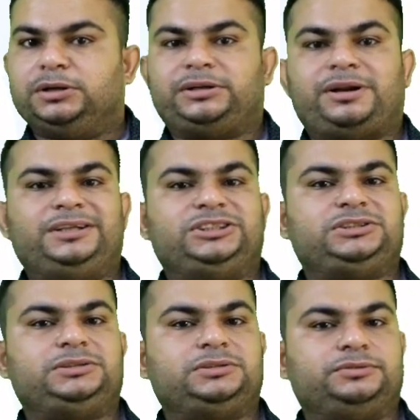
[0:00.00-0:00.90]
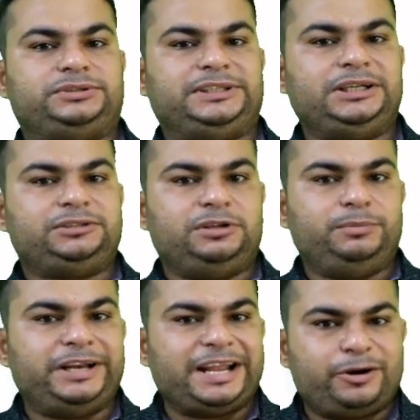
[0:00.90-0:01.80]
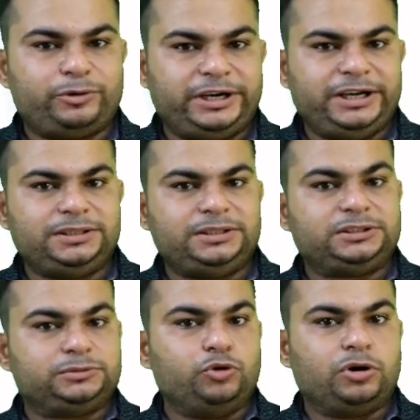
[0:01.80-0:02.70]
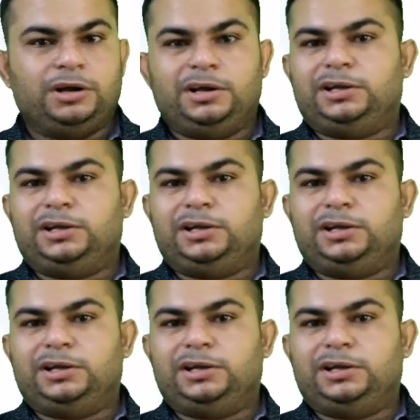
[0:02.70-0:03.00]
The transactions of sales will be recorded in this book.